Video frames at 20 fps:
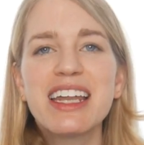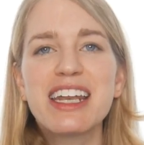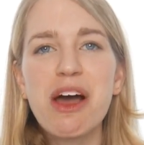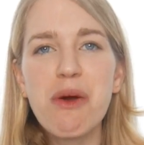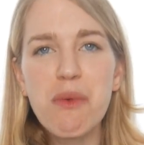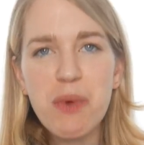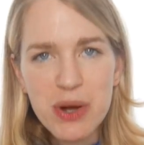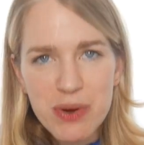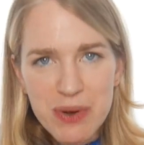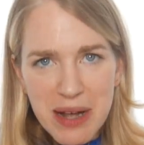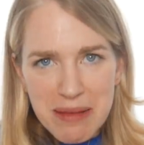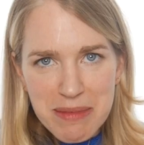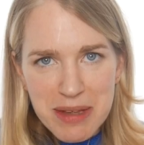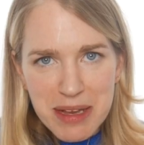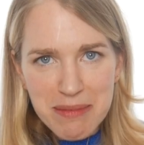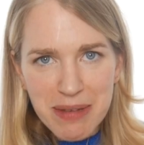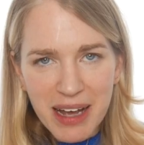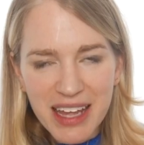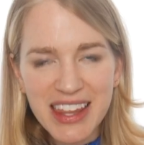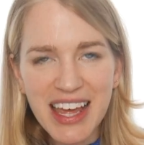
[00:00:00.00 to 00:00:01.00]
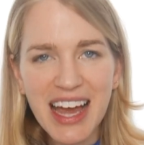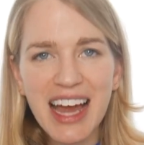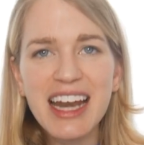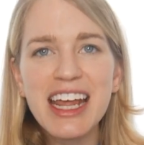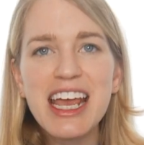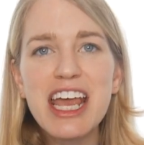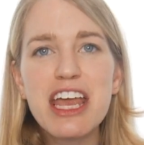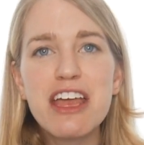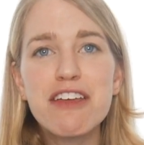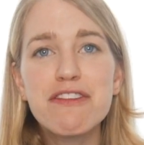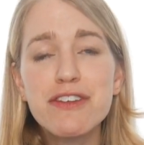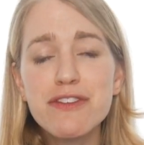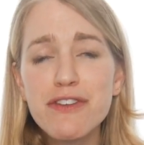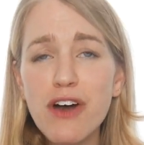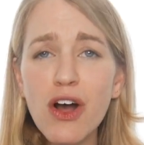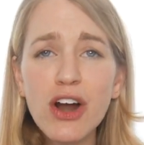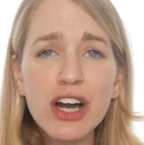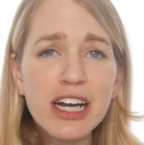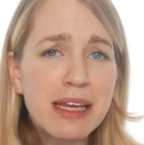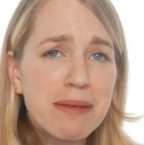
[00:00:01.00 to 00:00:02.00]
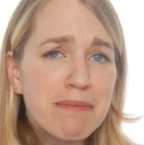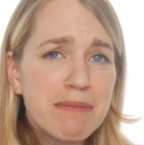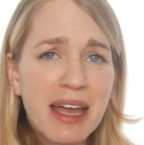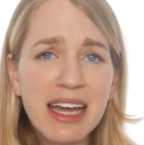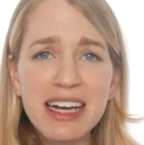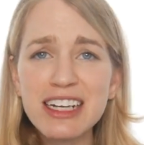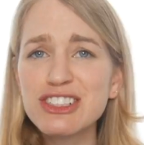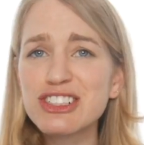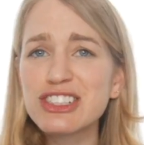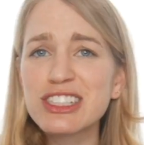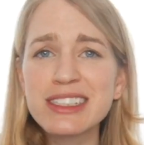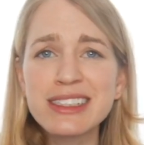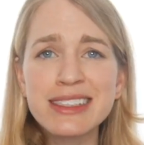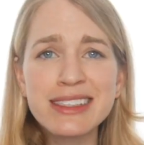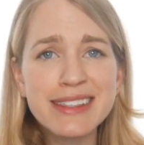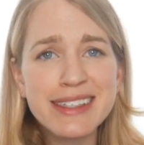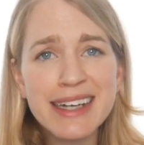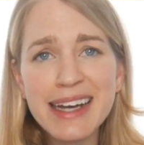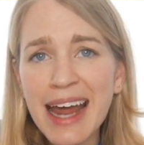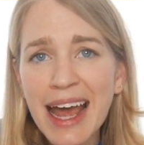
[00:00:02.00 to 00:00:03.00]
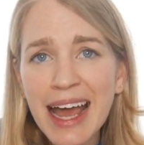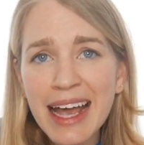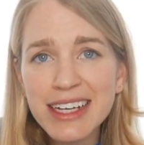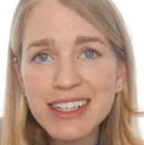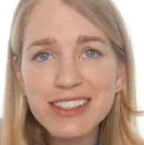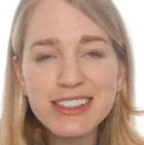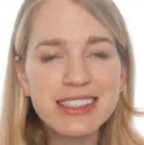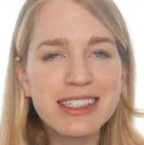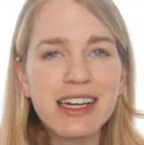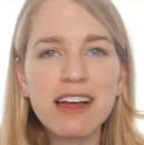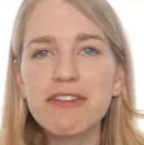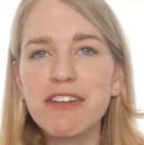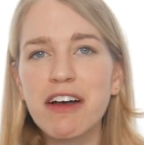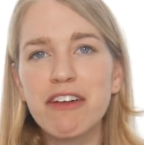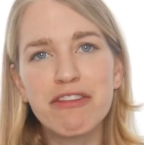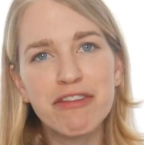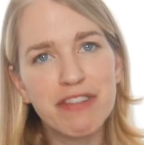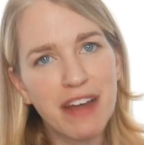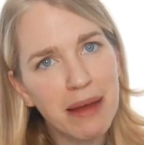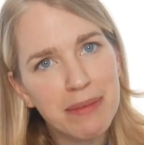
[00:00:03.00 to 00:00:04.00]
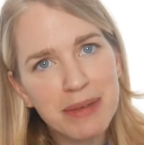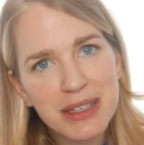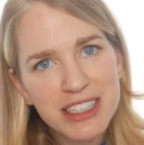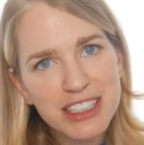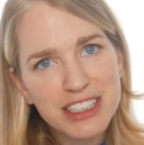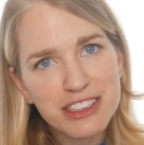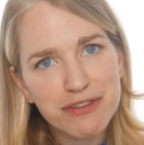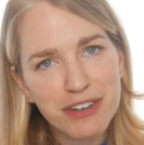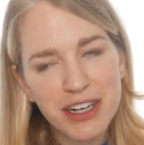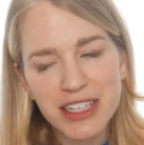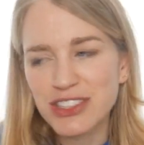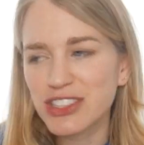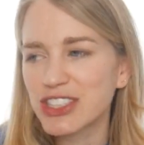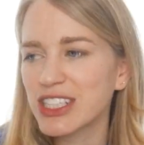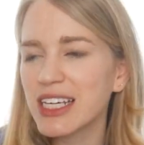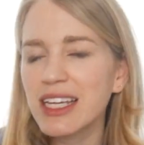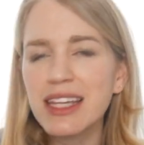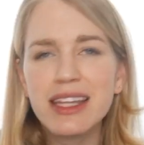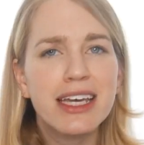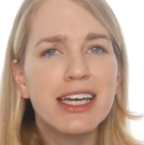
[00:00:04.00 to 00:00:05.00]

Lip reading: Now, what do I mean by that? If you've already managed to snag yourself a fabulous Frenchie,